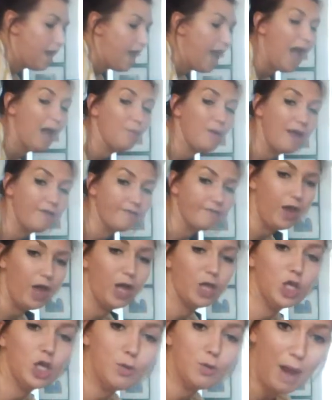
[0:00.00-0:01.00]

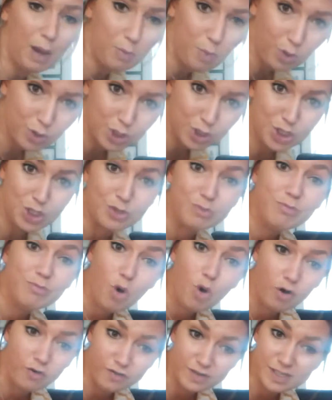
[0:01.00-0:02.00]
However, you might want to do
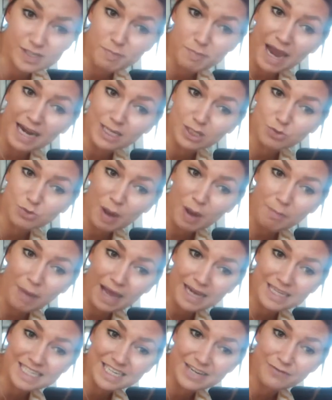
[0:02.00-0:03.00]
more of a spider's web
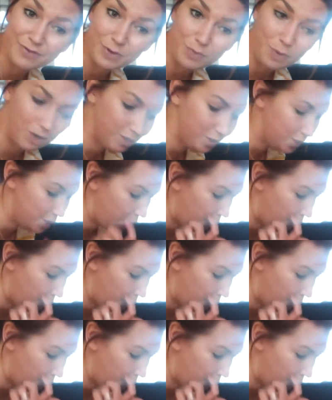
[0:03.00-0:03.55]
pattern if you want